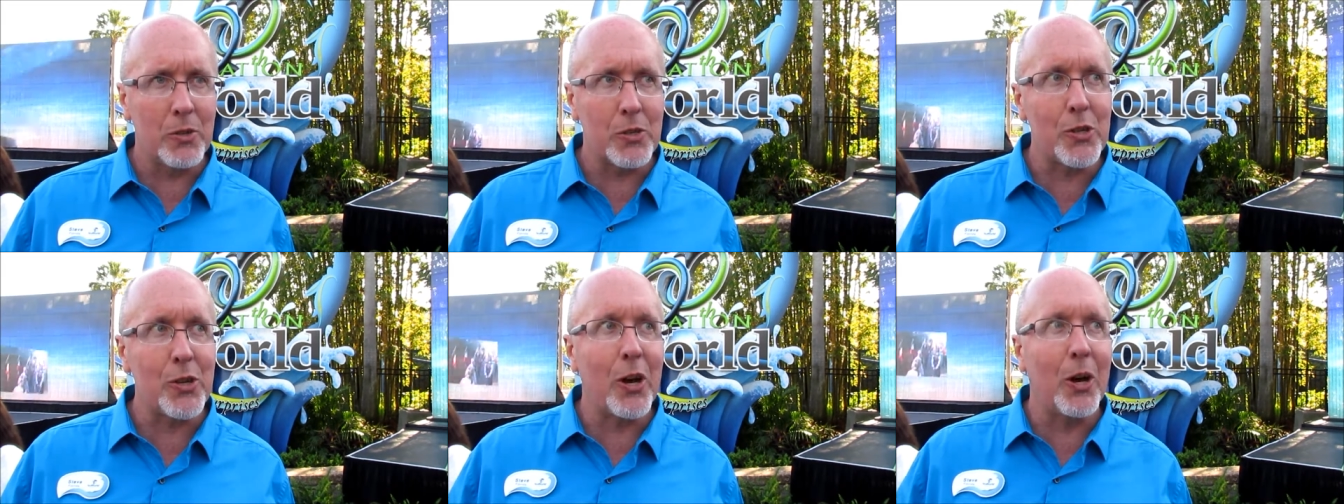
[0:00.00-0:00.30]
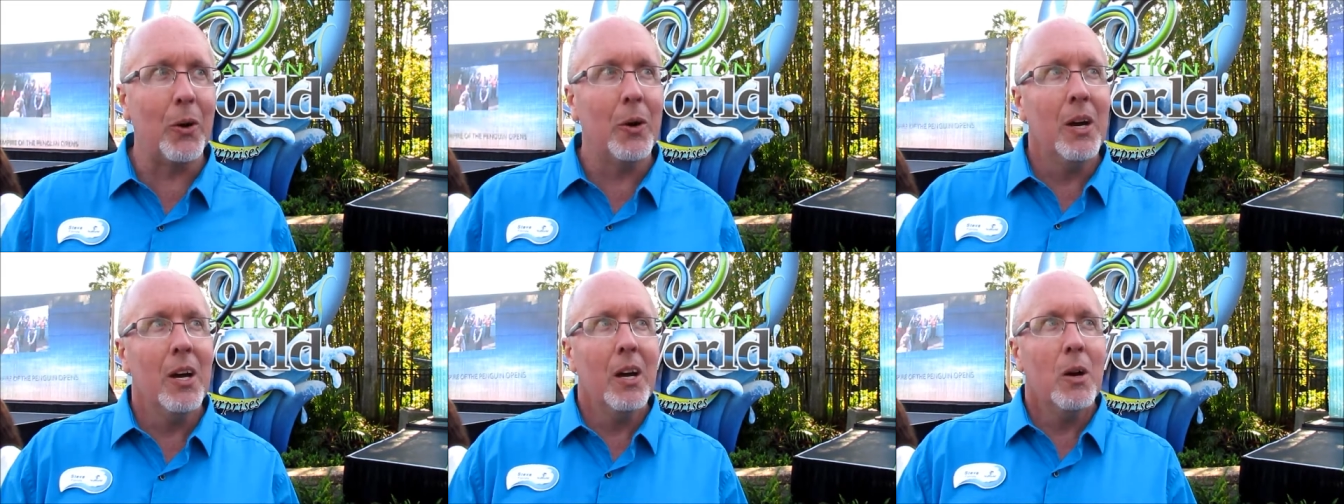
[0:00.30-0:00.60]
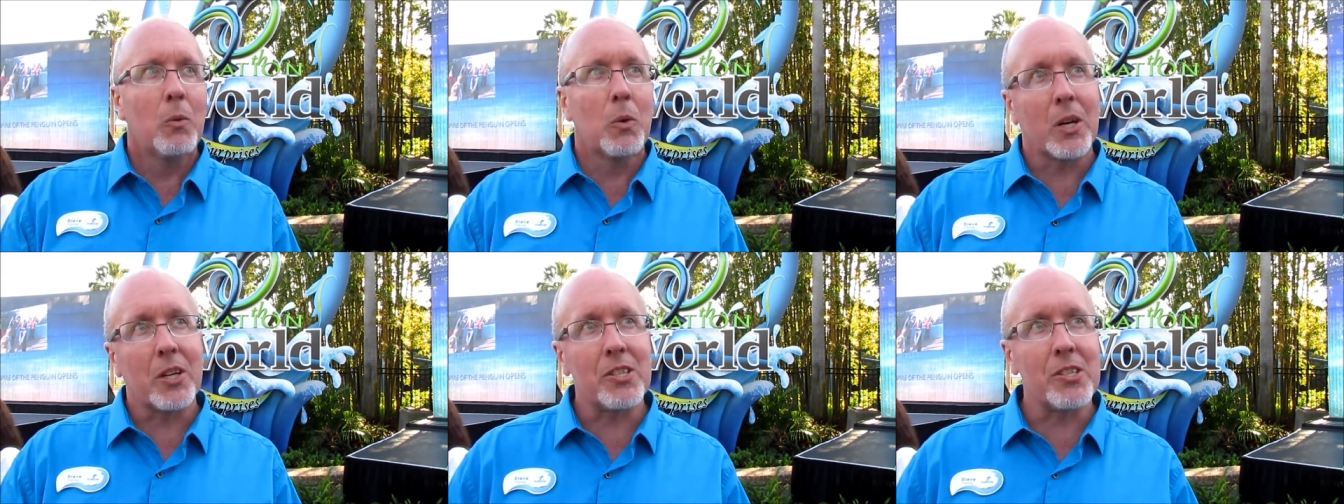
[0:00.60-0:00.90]
so
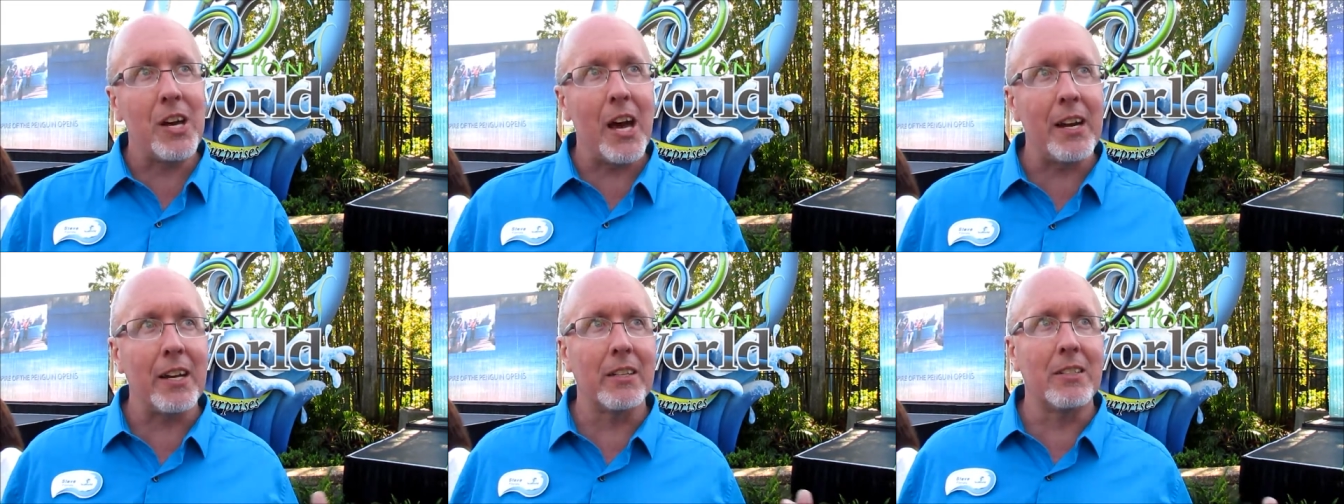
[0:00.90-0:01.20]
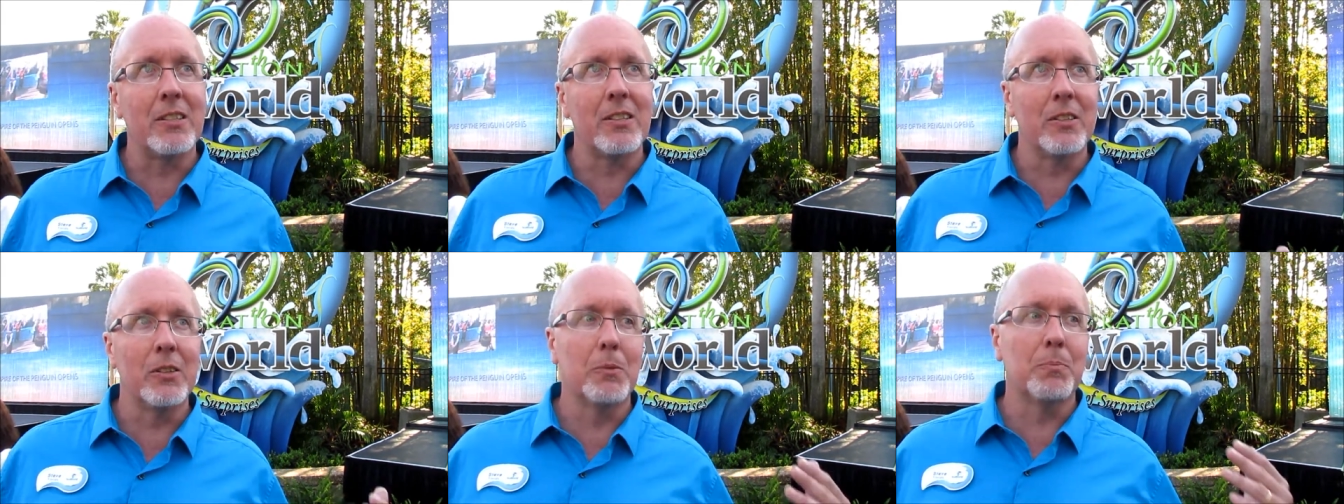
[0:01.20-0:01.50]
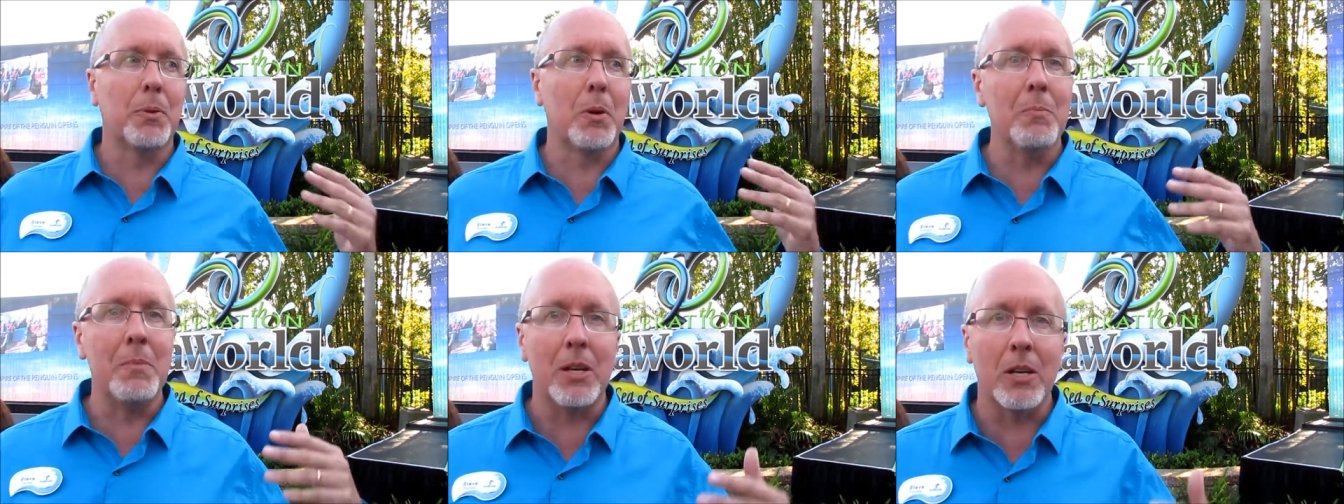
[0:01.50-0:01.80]
we're excited to
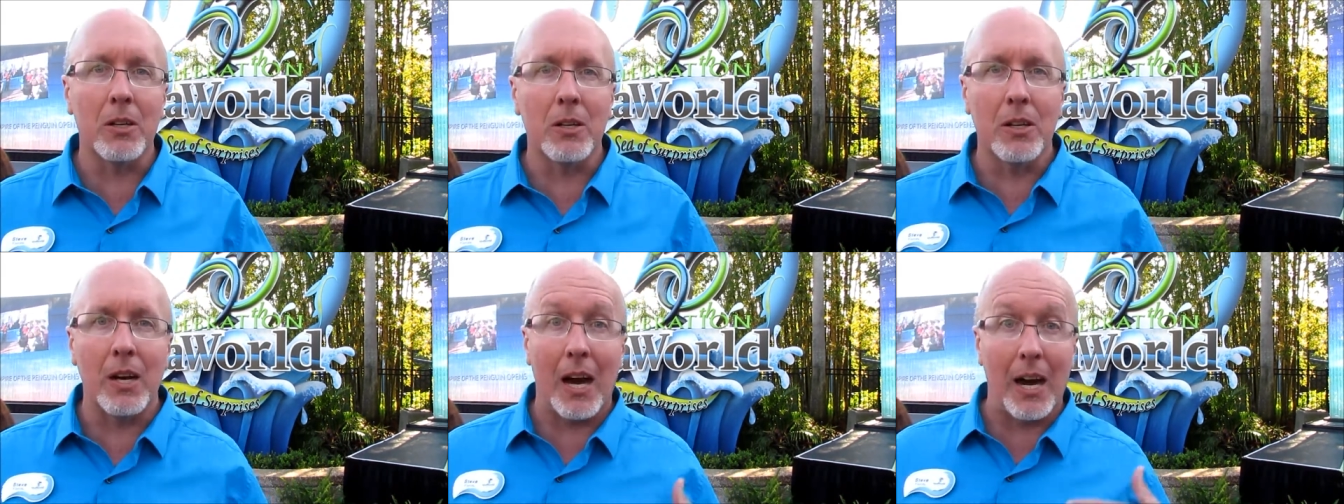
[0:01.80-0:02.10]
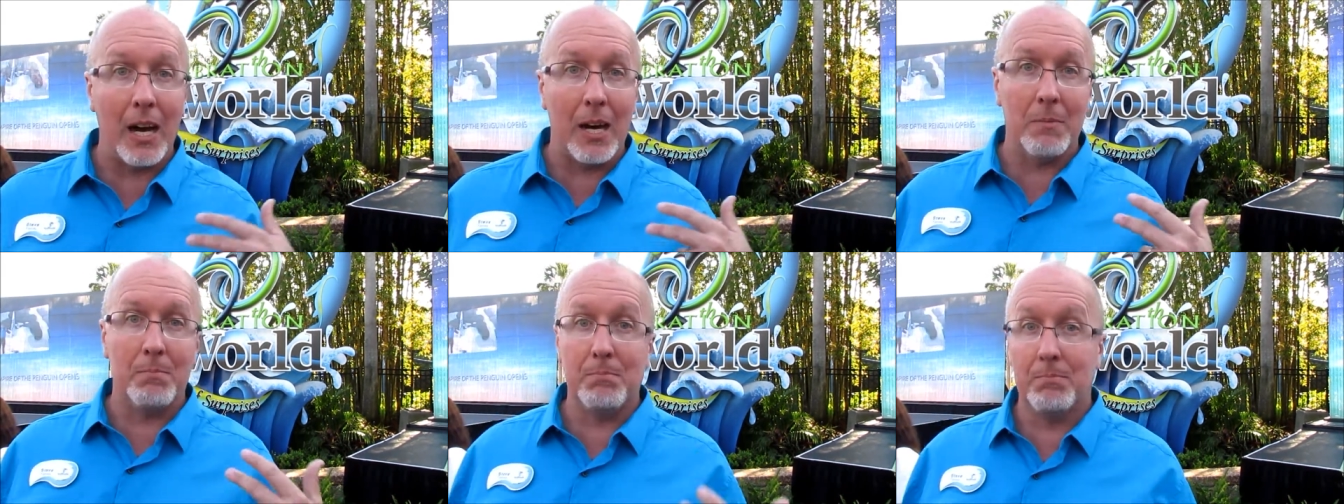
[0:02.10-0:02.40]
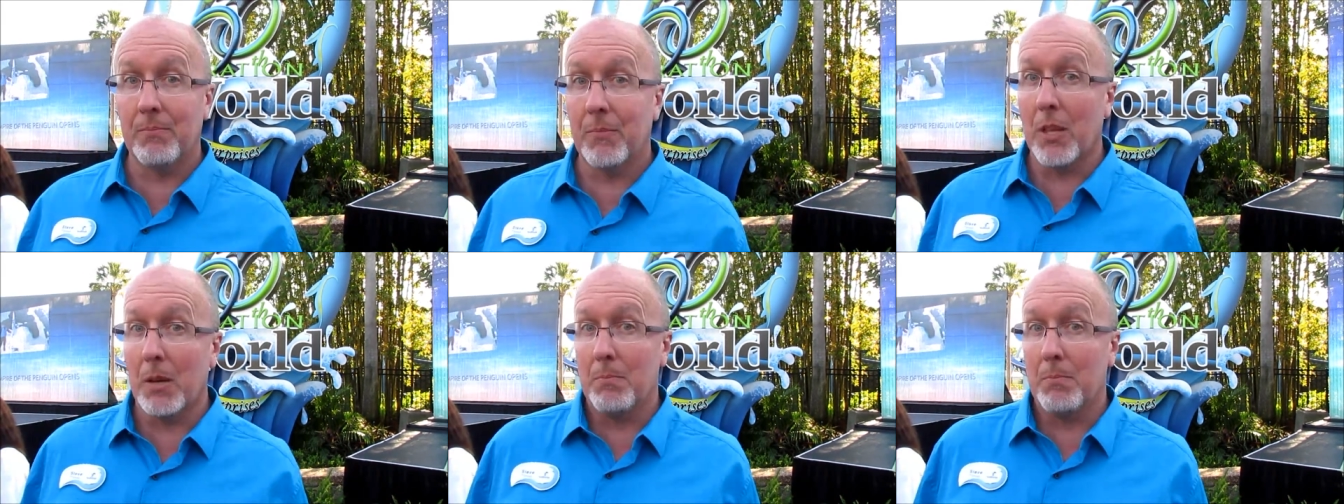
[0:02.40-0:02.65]
premiere uh,